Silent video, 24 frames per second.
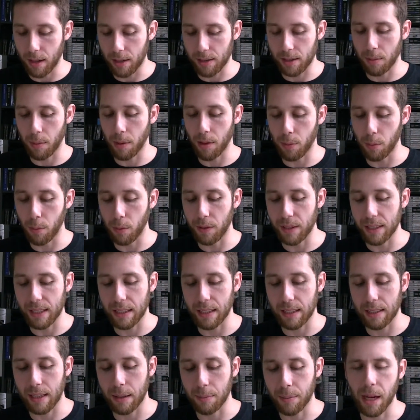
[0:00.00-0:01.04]
some other movies
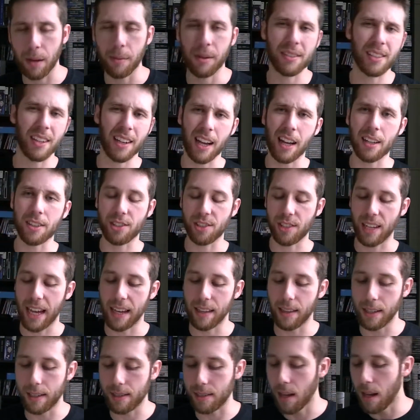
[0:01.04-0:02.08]
at the same time. I was like, I'll just
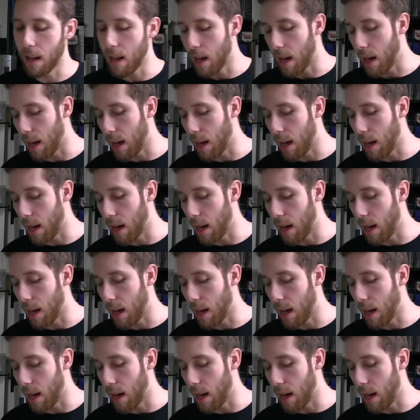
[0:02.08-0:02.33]
add these.